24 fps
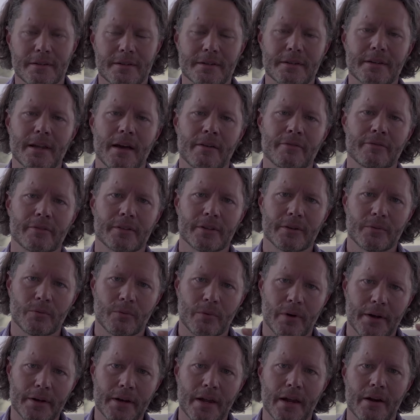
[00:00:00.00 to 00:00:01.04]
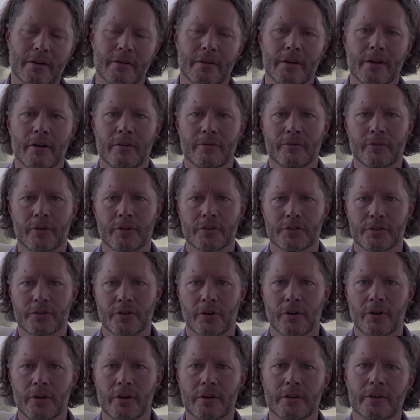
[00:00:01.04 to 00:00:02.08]
definitely one area of
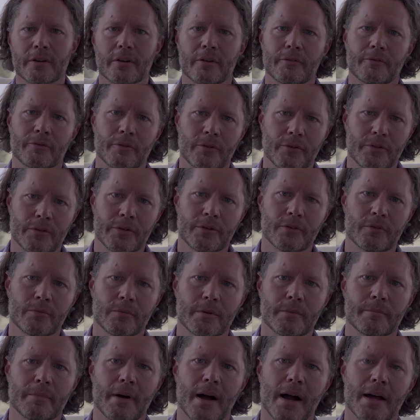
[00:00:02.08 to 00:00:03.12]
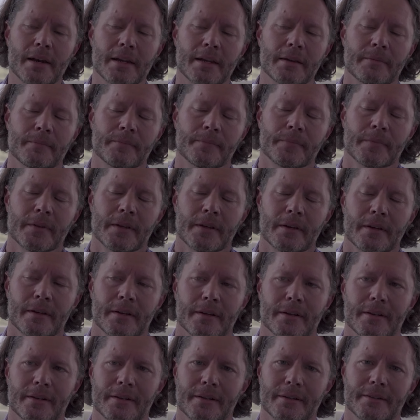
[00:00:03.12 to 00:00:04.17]
concern for the human body,
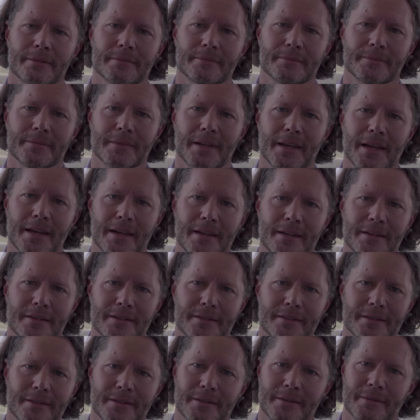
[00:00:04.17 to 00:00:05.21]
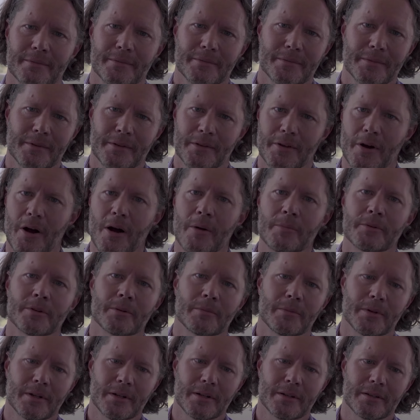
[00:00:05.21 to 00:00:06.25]
and the
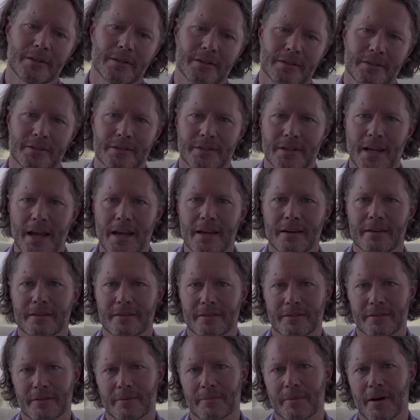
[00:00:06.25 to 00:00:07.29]
optimal state the